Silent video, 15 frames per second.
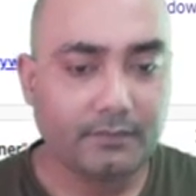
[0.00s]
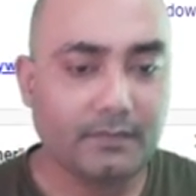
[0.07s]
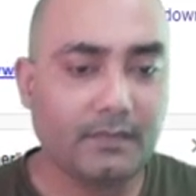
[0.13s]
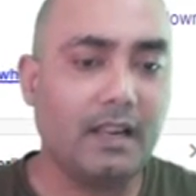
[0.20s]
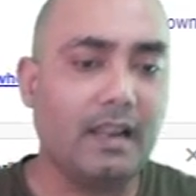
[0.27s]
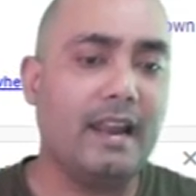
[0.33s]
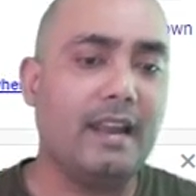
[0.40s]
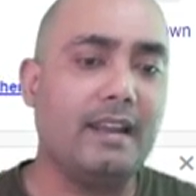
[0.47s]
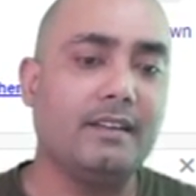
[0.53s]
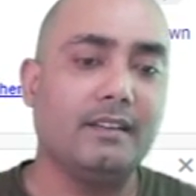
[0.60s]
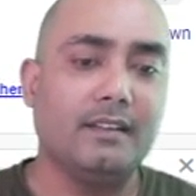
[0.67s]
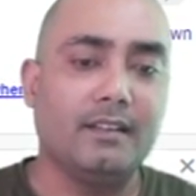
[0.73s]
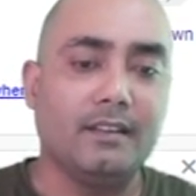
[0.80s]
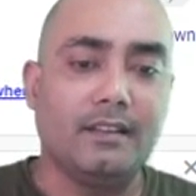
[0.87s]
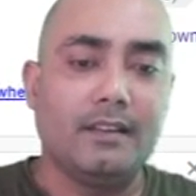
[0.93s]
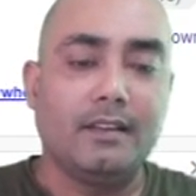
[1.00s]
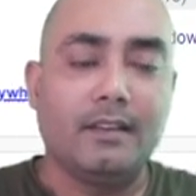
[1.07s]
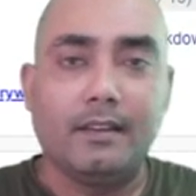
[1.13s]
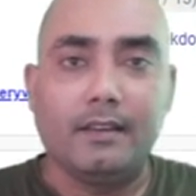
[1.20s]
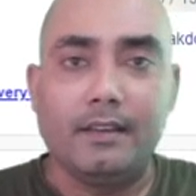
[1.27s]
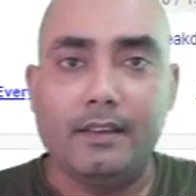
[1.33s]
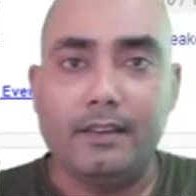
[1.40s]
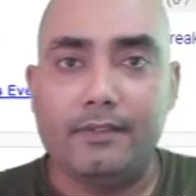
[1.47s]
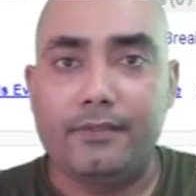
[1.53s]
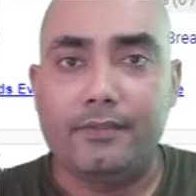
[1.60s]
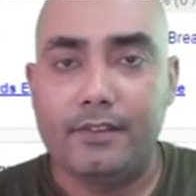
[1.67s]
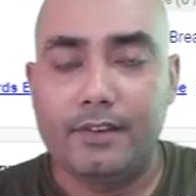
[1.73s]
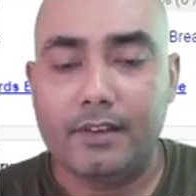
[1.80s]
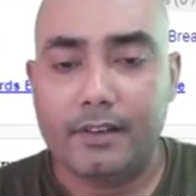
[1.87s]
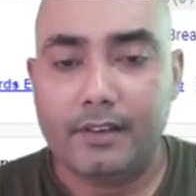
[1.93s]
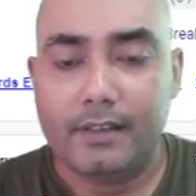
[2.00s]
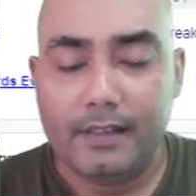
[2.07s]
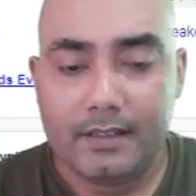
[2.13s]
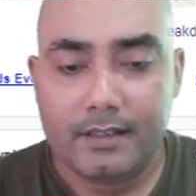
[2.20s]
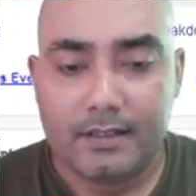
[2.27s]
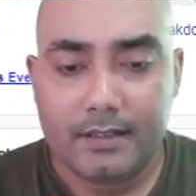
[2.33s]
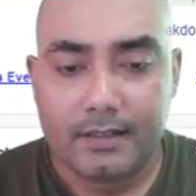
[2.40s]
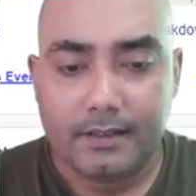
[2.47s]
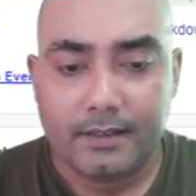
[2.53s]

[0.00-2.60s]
and if there is